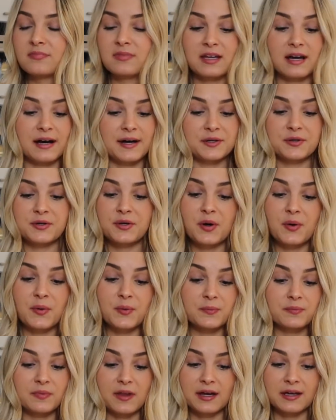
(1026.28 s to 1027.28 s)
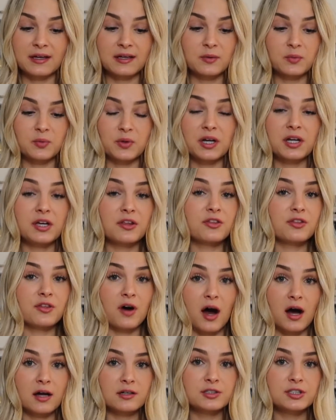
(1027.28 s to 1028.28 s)
I don't know like what he
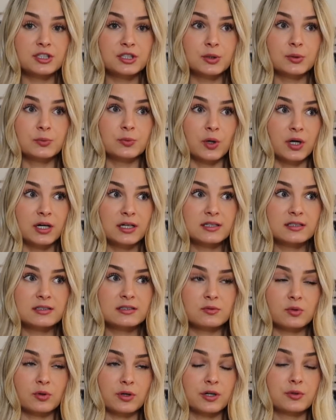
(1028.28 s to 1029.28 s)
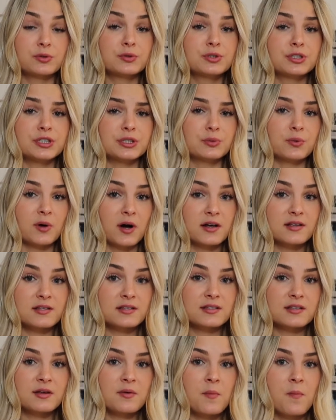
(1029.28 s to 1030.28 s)
thought she was or who she
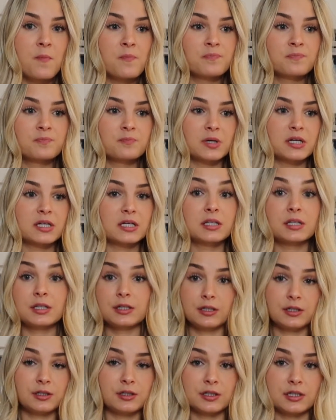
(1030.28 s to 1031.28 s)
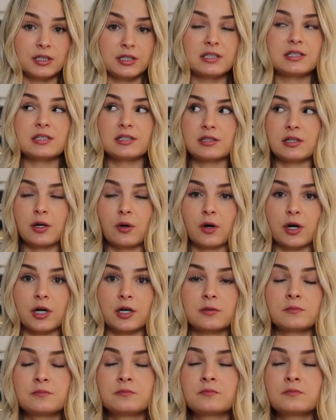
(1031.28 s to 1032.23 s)
was, but he clearly didn't know her.